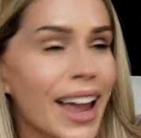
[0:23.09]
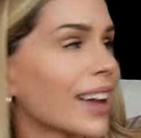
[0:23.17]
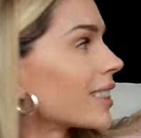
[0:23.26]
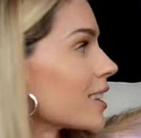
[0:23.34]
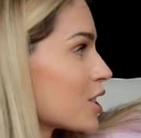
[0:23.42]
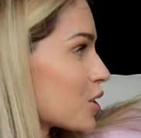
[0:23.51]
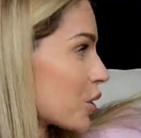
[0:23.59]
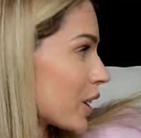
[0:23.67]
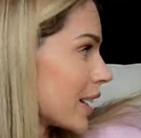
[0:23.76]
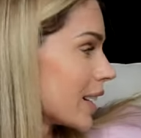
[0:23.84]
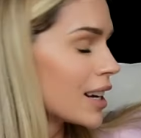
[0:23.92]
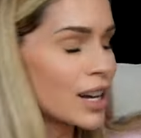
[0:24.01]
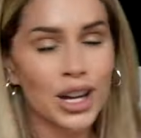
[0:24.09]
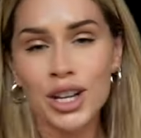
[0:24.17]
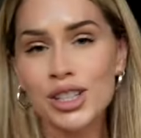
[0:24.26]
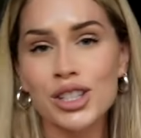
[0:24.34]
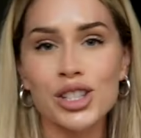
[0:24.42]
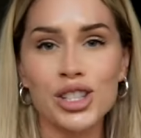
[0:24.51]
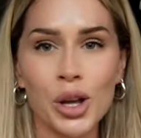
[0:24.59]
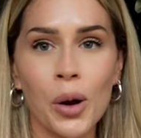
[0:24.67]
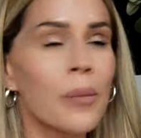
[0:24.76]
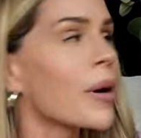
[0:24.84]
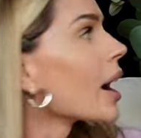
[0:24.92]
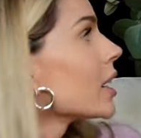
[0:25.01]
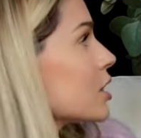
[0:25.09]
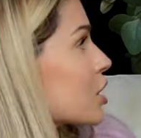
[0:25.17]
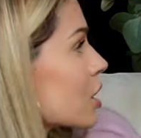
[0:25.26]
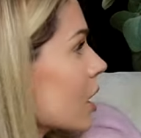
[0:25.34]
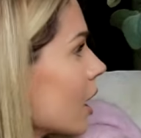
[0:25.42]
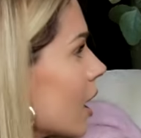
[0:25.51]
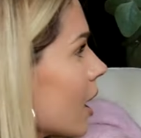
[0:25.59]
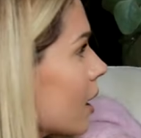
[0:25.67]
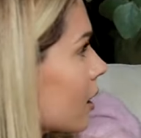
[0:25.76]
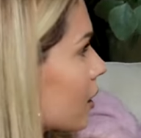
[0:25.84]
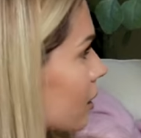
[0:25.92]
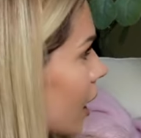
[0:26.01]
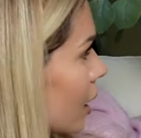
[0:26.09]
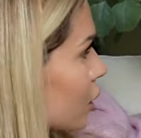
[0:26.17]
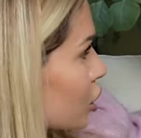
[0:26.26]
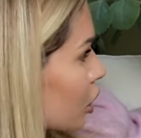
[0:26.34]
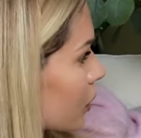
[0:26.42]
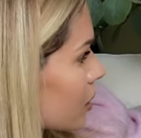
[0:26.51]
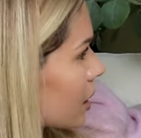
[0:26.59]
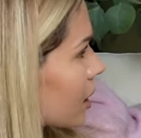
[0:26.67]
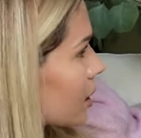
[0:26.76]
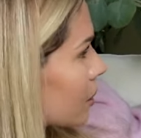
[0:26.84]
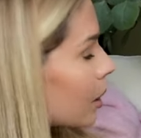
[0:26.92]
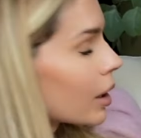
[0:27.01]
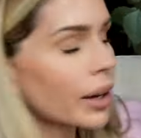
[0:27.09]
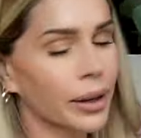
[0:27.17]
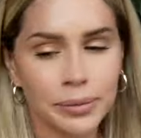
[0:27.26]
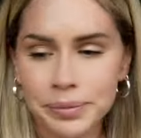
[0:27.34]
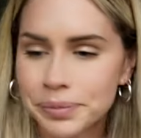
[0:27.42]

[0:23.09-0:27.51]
hate this tree so much. I should have sent it, okay